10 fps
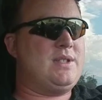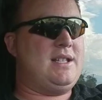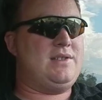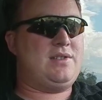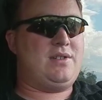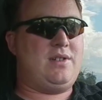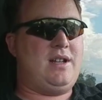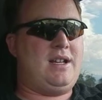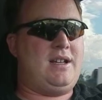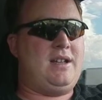and
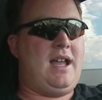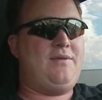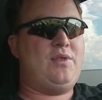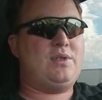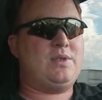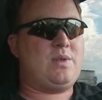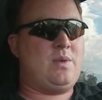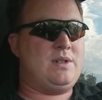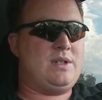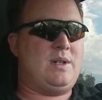high fructose
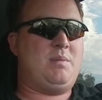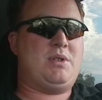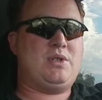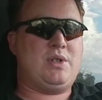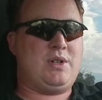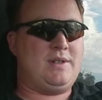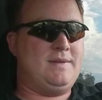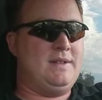corn syrup and sugar.